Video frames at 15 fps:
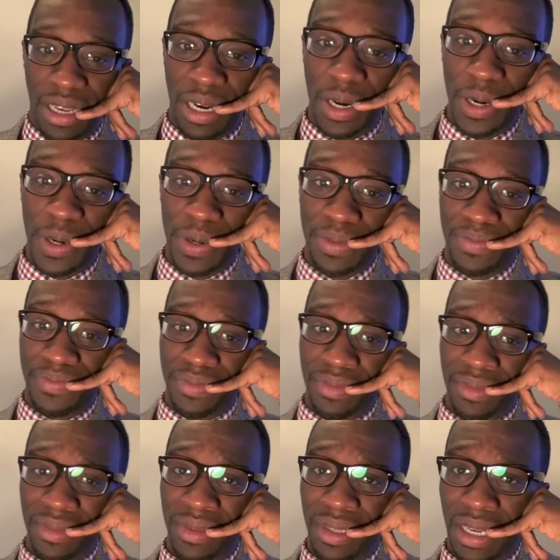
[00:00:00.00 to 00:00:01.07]
Hello.
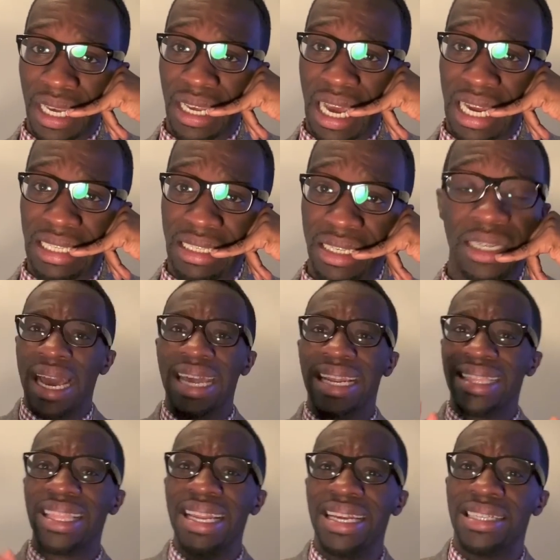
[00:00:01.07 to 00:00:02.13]
Hey, Auntie. And
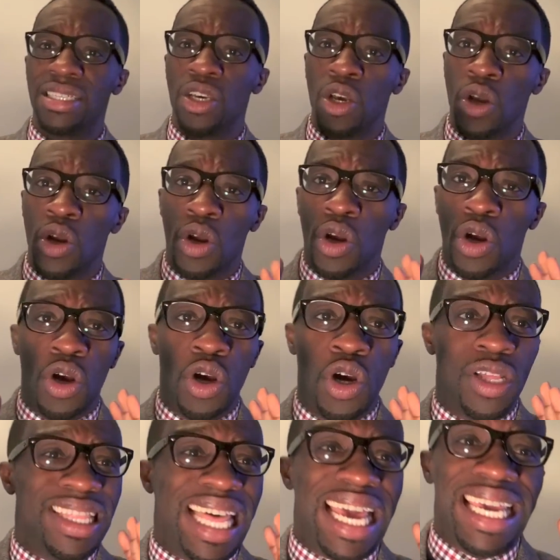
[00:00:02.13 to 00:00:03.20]
the thing is,
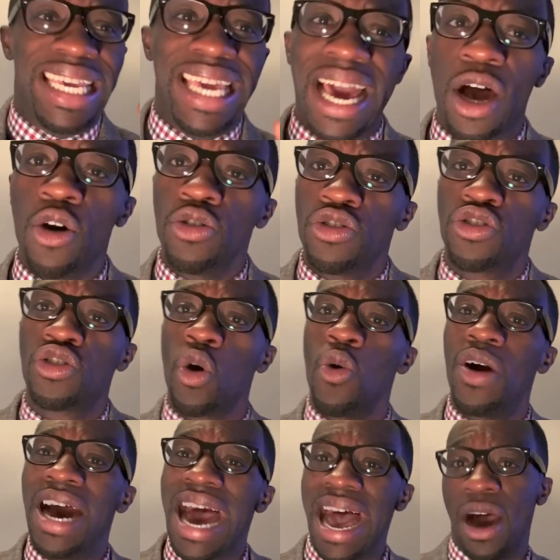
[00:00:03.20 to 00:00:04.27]
they yell so
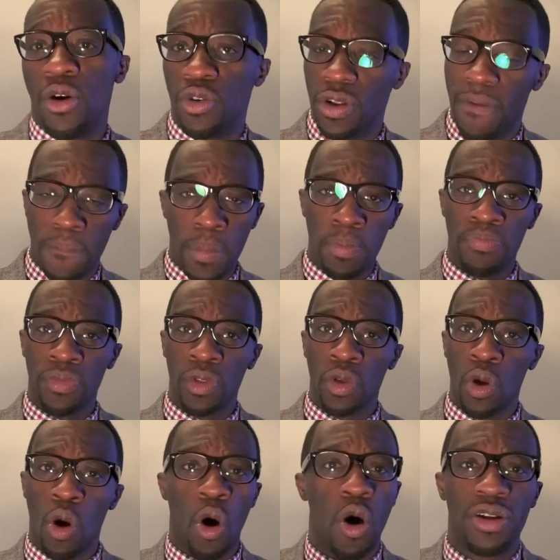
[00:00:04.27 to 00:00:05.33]
loud
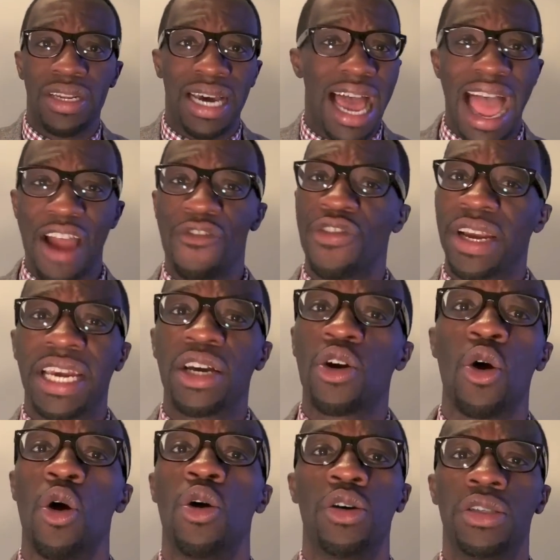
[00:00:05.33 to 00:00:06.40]
on the African
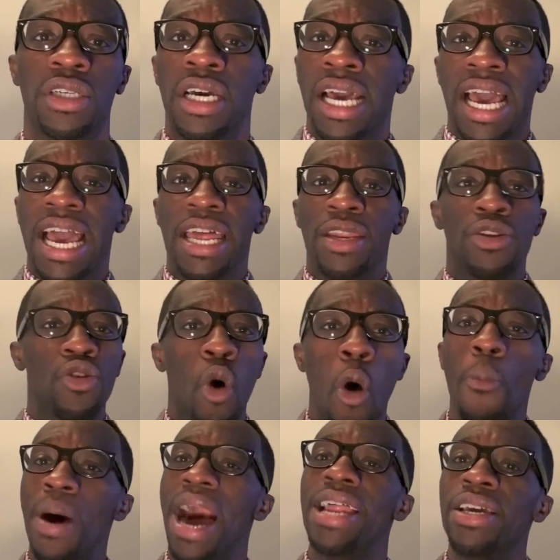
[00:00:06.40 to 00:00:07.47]
calls and
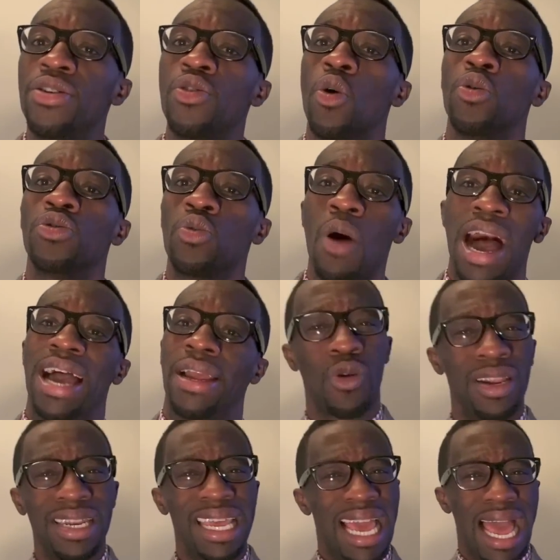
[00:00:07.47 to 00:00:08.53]
nobody knows why.
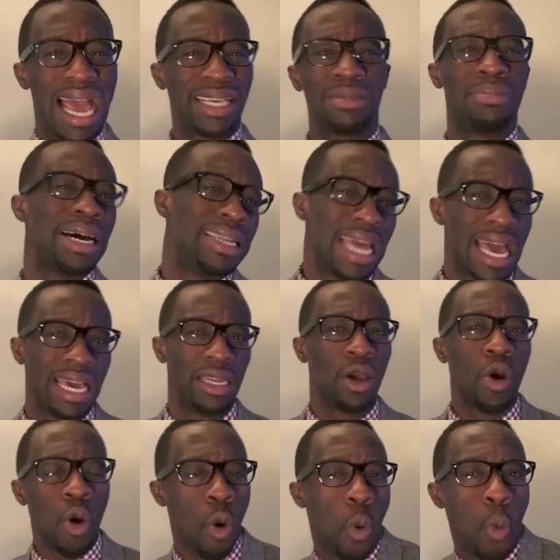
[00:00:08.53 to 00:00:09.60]
One day I asked my dad,
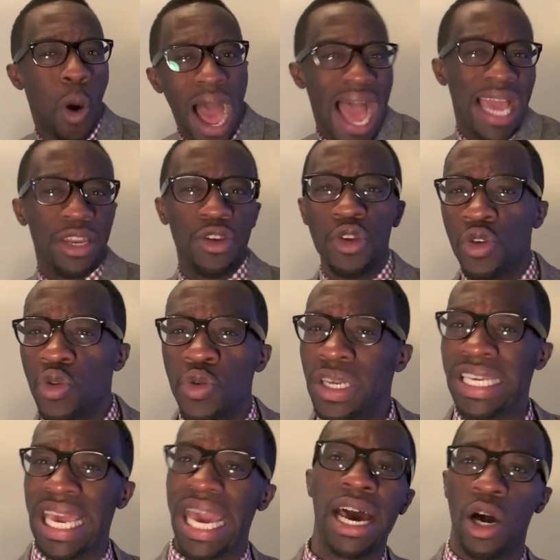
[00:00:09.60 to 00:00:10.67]
why do you
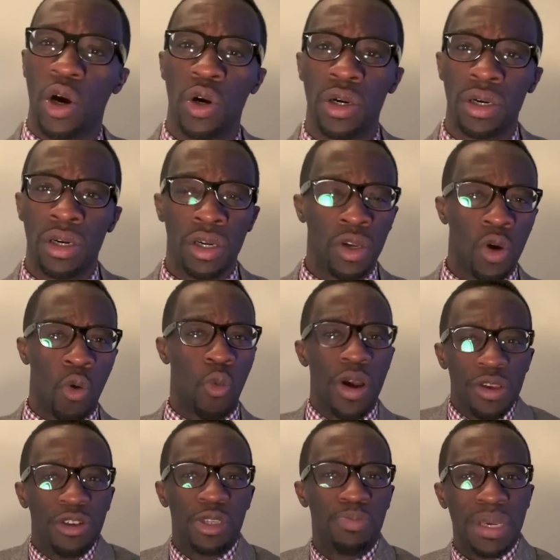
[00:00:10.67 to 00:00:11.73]
yell
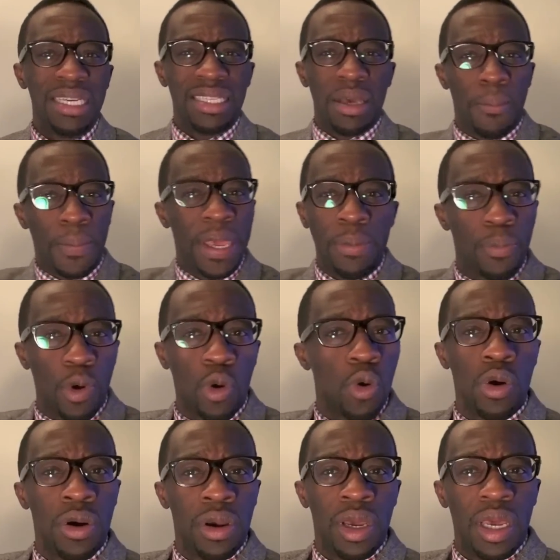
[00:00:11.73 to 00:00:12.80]
when you speak to
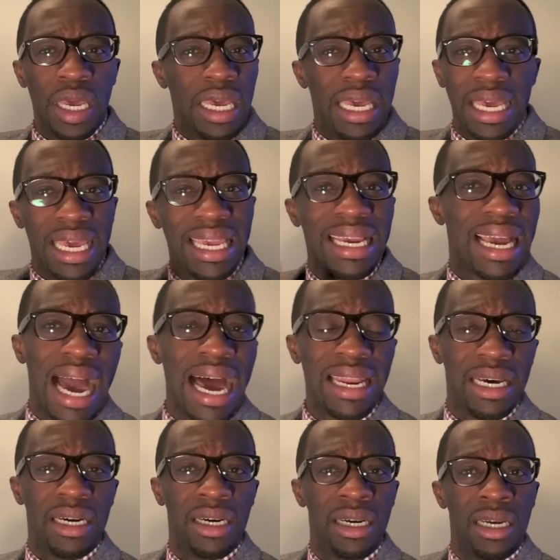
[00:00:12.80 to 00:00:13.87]
people in
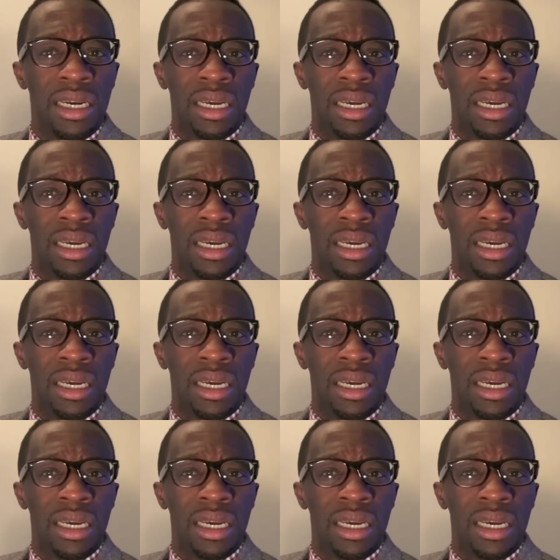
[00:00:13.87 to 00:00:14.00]
Ghana?